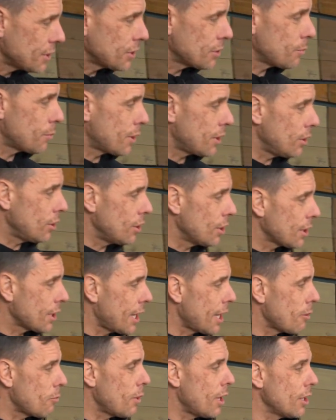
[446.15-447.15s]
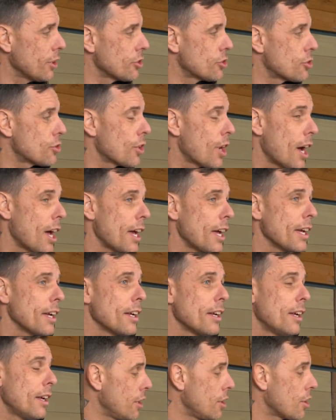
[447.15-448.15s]
is what it'll look like while it's drying.
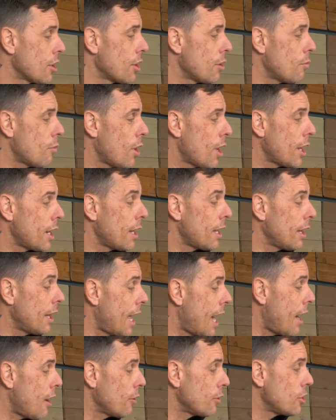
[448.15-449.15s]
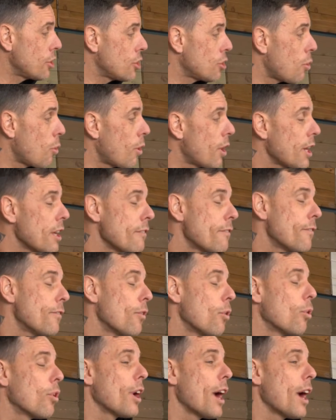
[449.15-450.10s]
You're gonna wanna allow 24